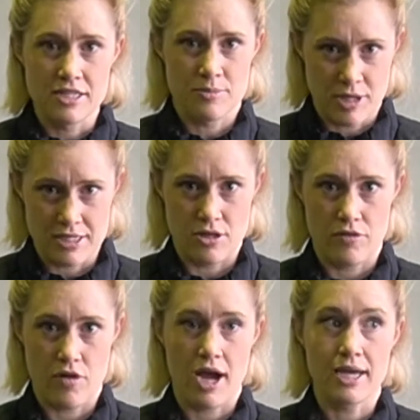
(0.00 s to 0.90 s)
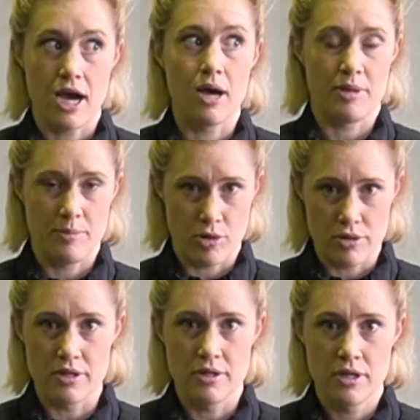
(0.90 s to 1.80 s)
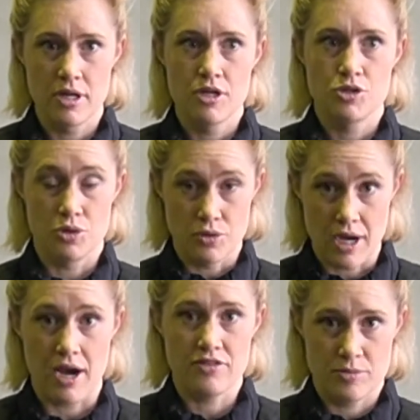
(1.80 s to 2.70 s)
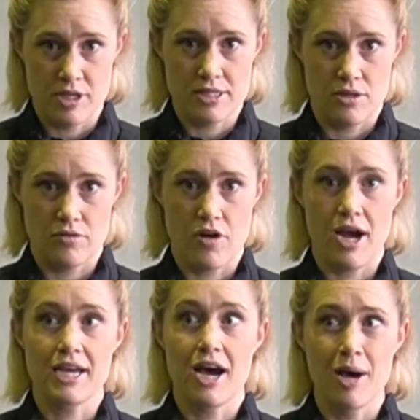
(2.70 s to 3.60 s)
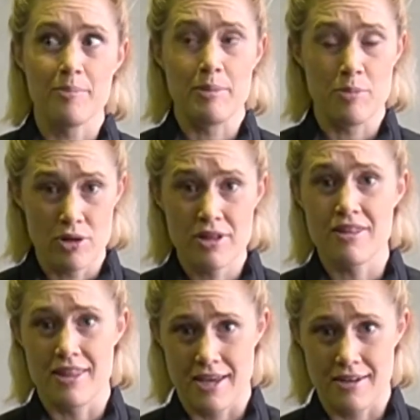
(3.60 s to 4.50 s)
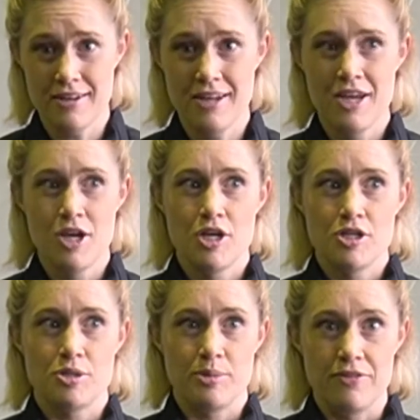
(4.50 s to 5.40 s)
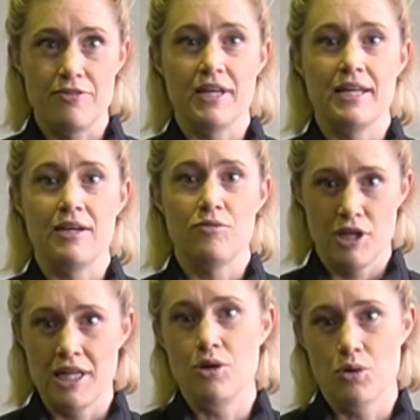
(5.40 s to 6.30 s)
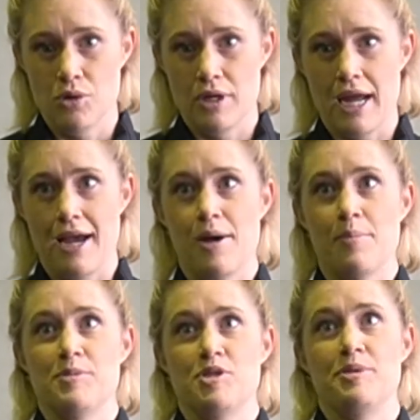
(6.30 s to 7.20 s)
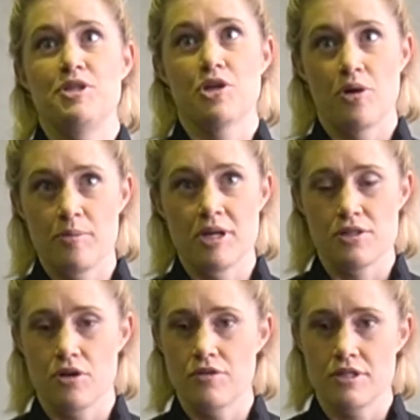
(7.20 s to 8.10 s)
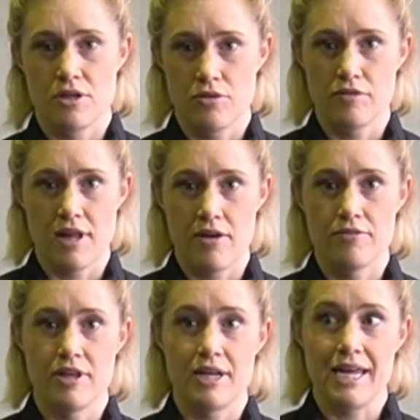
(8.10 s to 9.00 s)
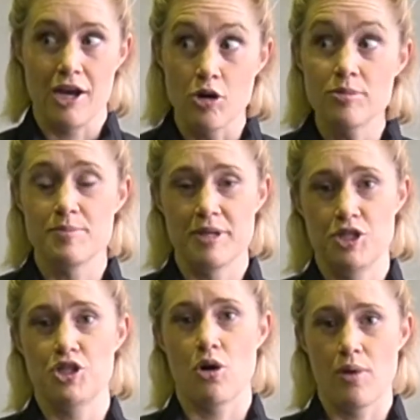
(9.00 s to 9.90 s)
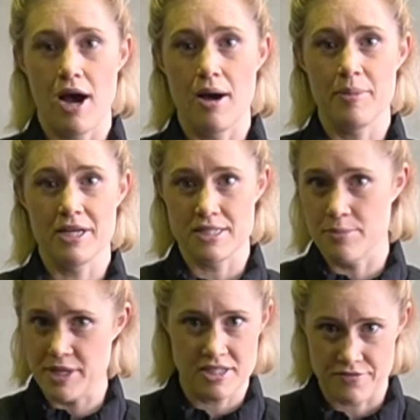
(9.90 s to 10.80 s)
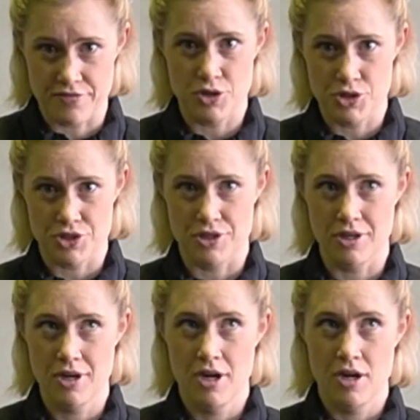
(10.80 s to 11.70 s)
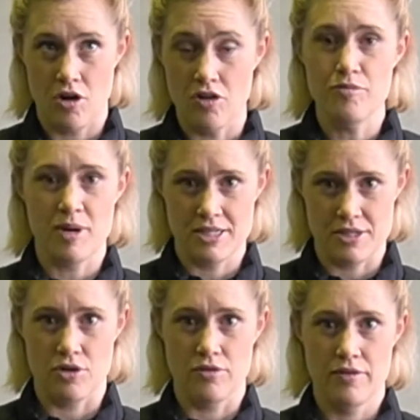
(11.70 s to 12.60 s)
to myself, I can't be bothered to look after myself. I can't be bothered then to be feeling really good, to be showing myself the self-love that helps me show up as the best version of myself.